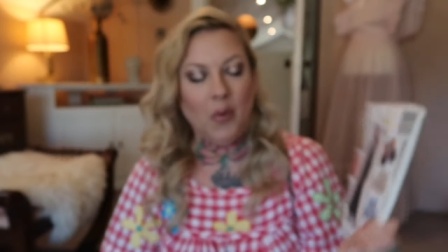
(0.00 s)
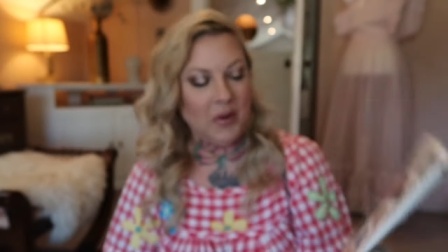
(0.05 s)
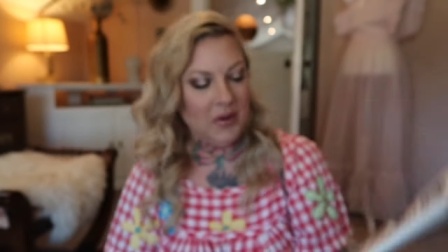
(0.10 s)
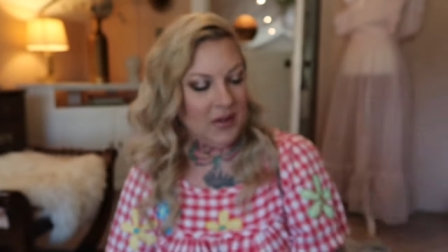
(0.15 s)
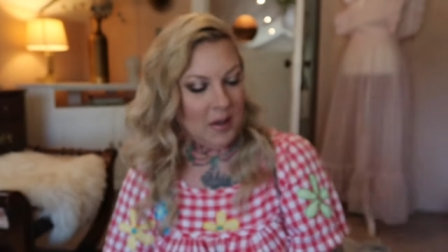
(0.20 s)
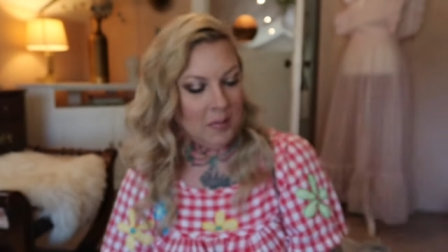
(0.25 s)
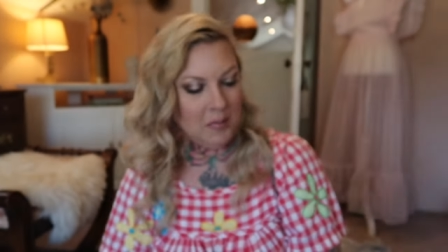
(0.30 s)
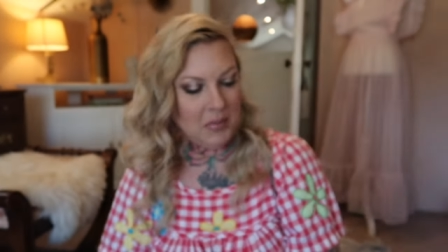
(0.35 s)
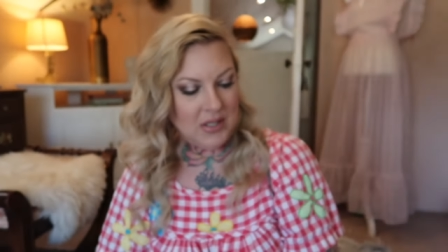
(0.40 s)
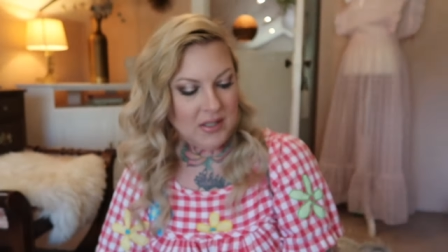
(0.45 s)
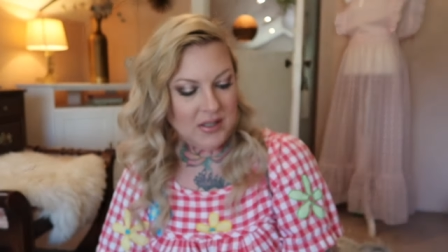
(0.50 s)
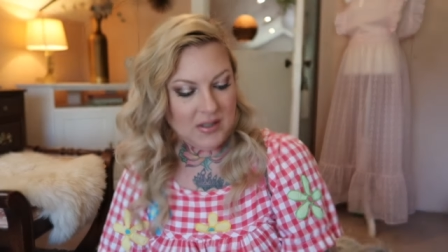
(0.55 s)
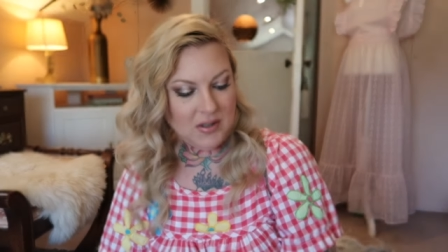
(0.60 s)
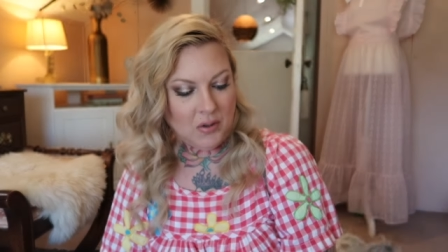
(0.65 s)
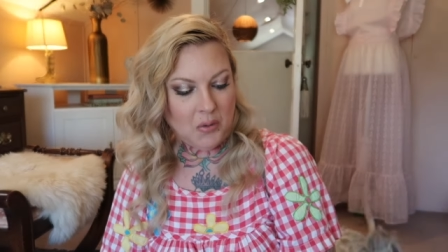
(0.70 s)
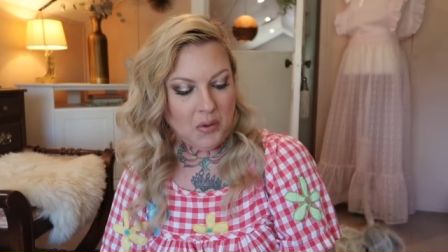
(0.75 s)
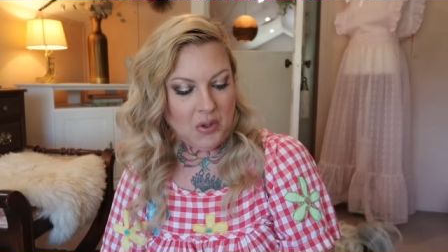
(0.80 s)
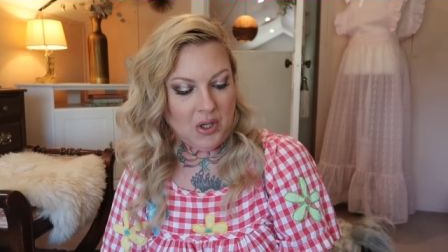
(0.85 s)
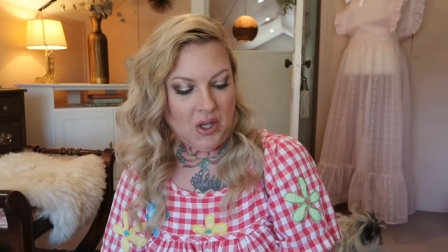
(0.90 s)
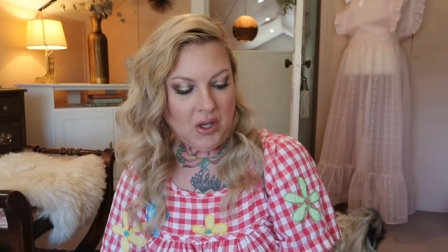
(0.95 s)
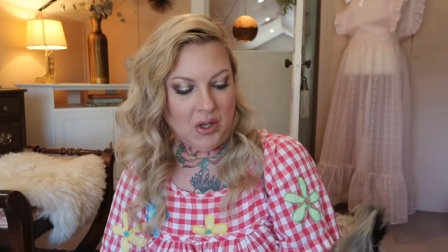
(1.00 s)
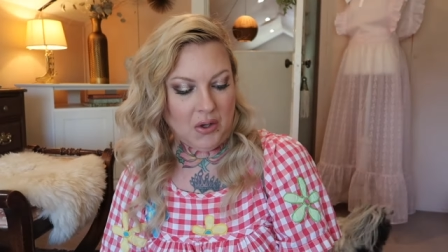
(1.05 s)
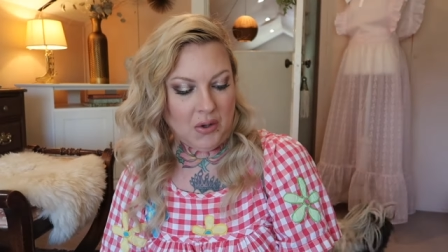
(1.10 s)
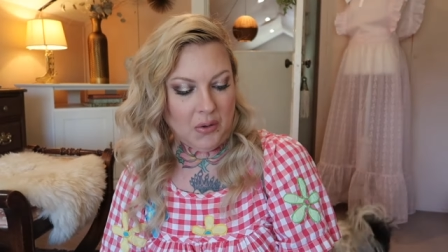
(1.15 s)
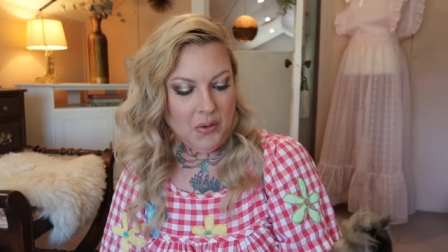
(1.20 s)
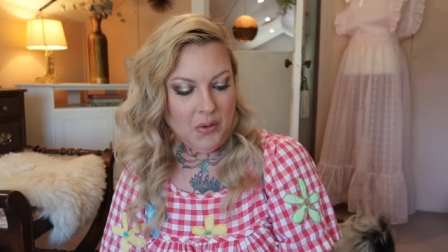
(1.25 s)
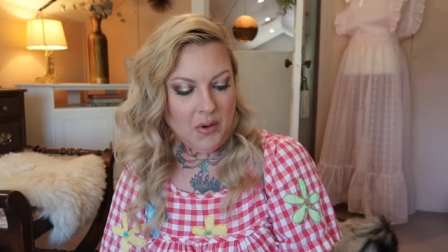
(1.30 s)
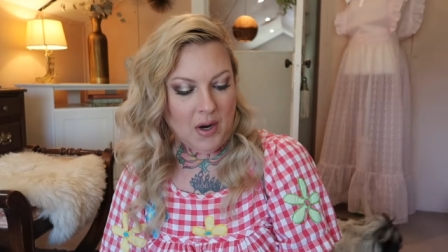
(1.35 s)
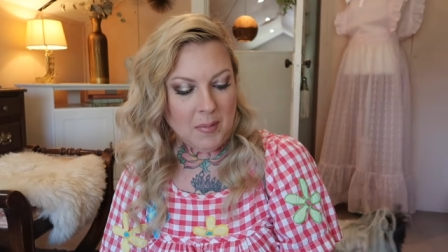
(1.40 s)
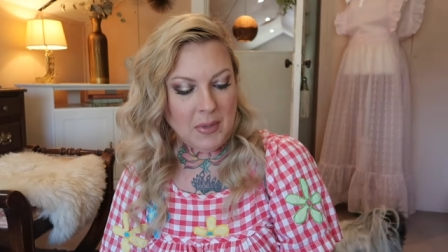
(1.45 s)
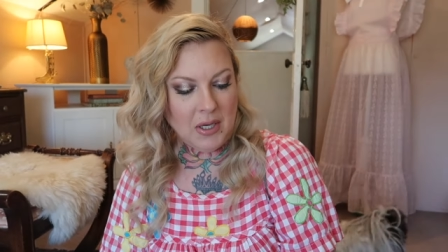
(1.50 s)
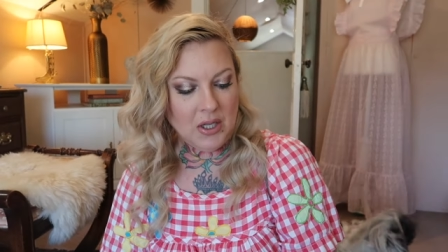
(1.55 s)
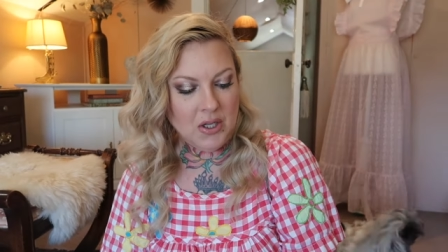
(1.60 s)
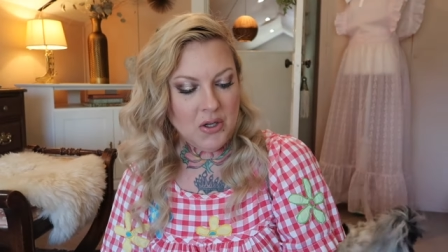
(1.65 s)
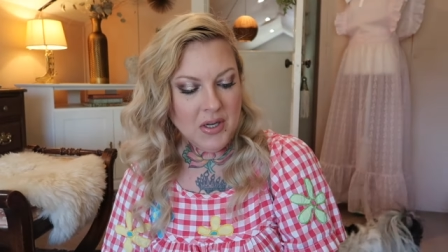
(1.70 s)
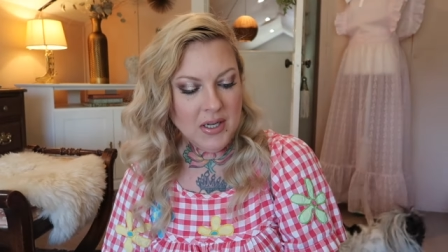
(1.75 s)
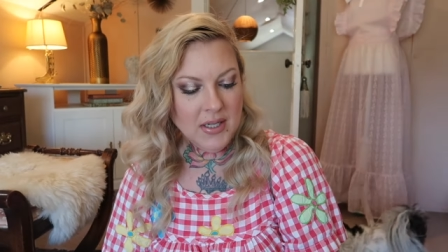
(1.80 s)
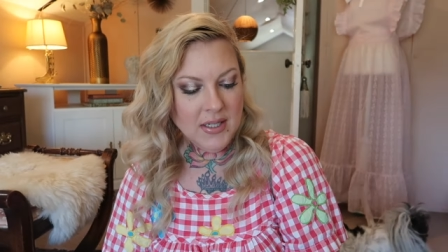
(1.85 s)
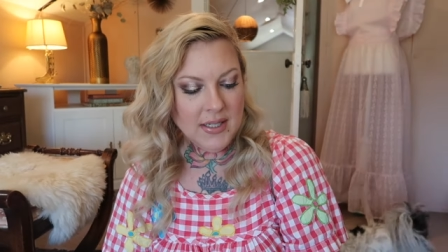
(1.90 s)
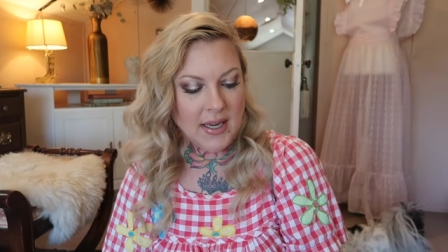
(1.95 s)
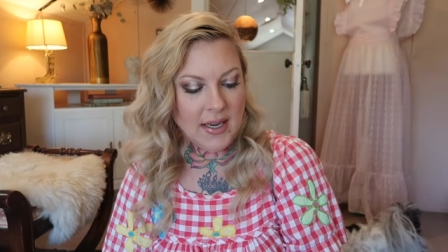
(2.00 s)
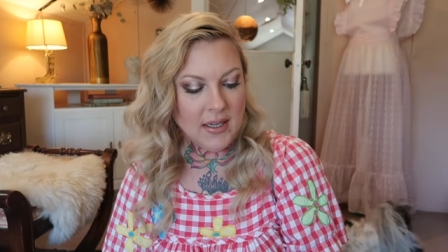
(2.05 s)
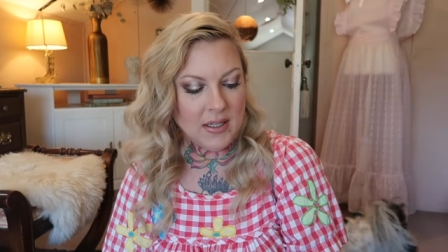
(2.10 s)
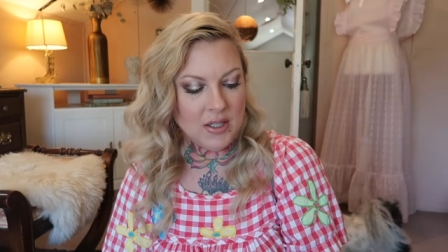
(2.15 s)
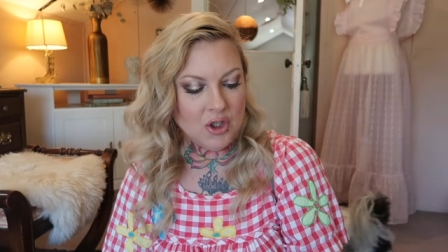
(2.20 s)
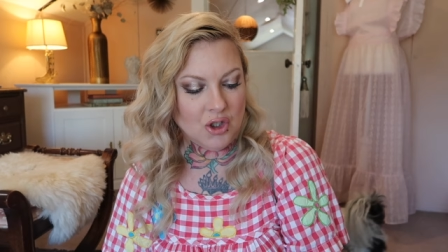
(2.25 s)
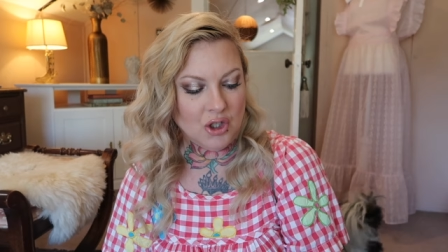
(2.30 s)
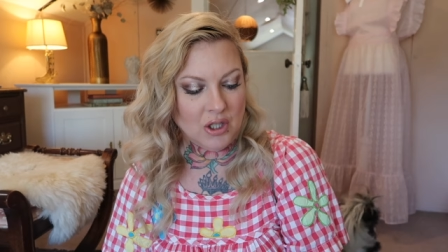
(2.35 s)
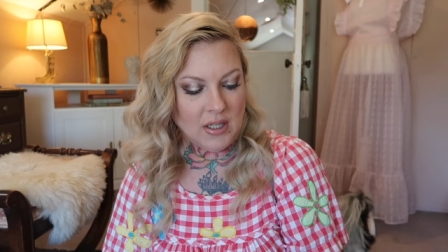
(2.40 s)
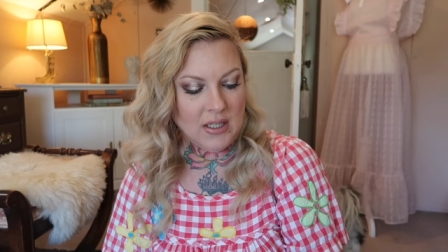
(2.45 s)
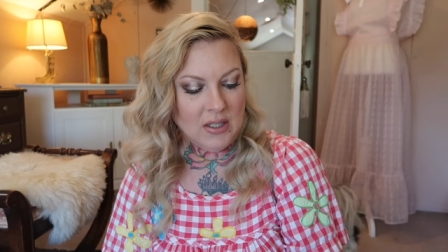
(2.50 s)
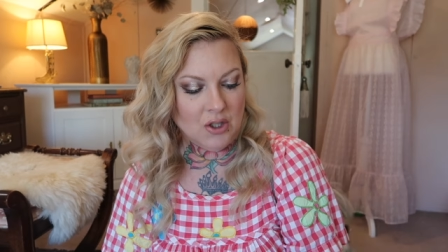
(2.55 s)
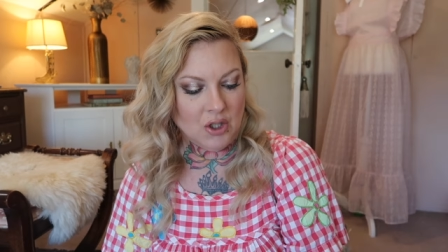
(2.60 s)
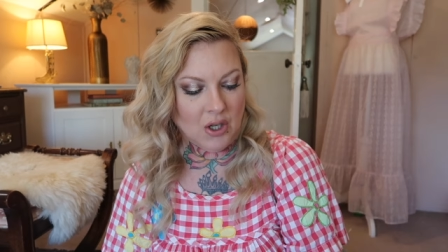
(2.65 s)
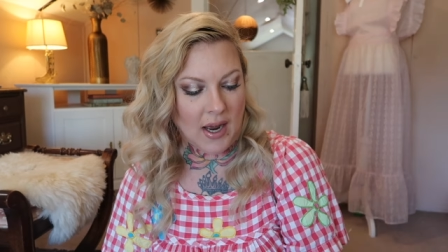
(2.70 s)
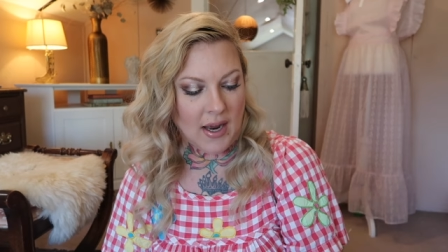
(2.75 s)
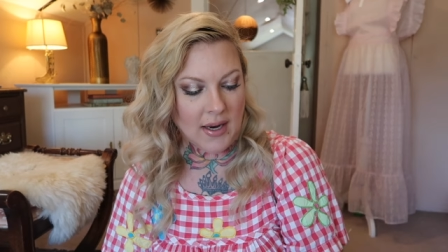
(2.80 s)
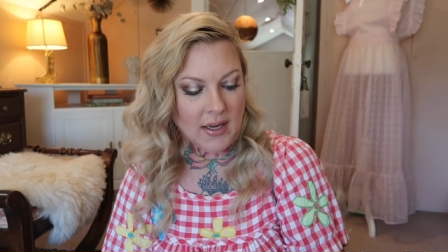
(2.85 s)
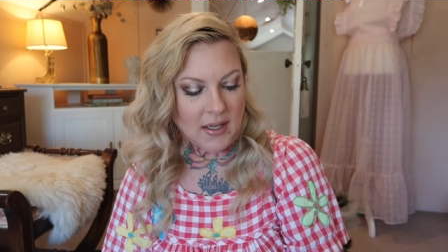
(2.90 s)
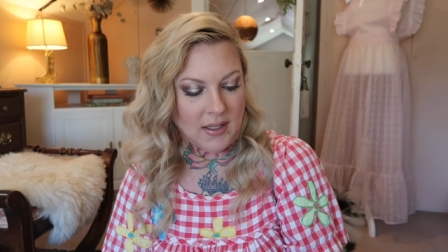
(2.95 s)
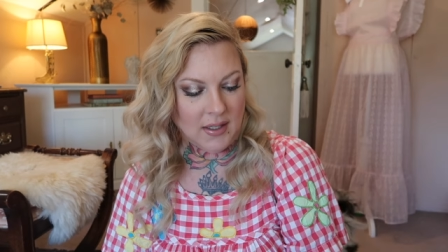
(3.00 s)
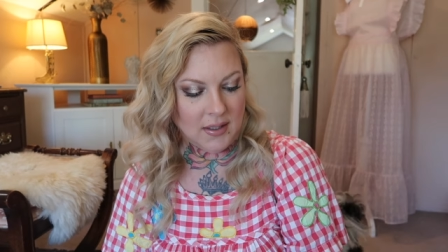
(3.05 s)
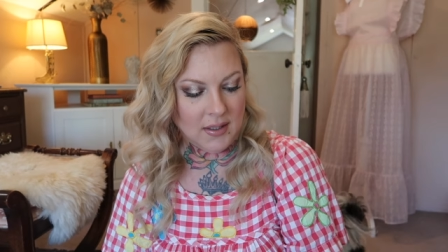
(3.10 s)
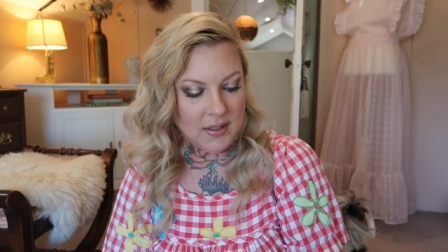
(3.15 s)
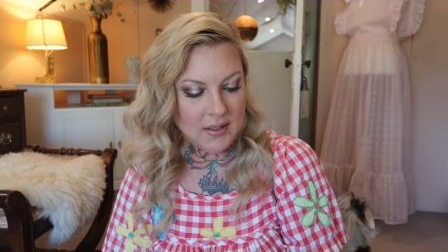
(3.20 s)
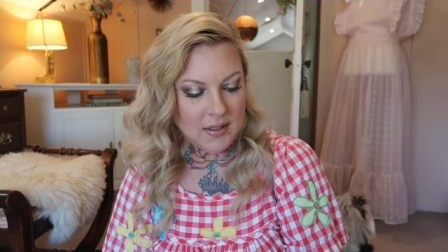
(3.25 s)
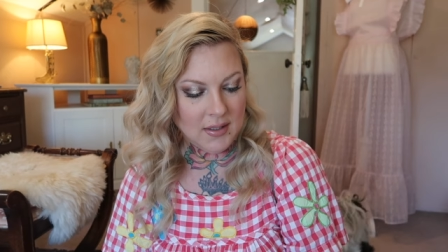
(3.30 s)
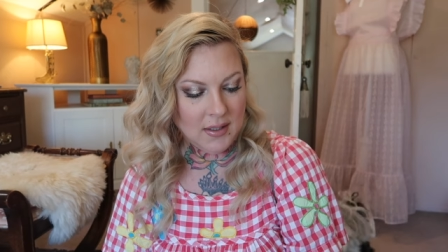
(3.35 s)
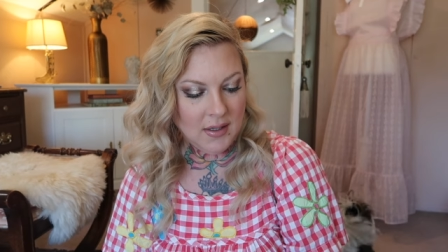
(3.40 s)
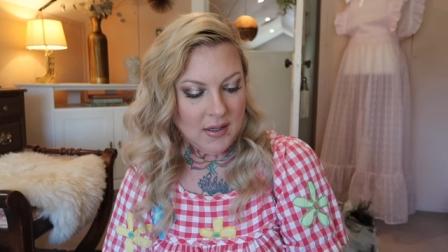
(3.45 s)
wouldn't that be so cute? I mean, you could take a jean jacket,